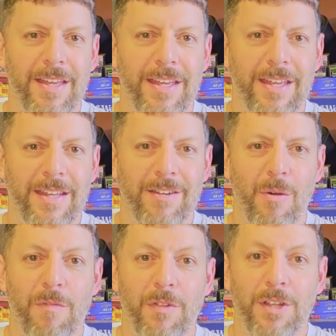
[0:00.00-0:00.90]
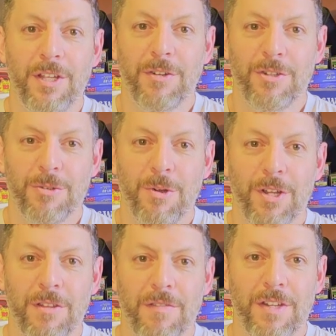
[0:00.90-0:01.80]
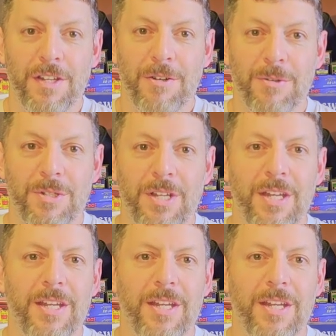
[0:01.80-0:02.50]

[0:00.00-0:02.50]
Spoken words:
And hopefully you're enjoying the videos.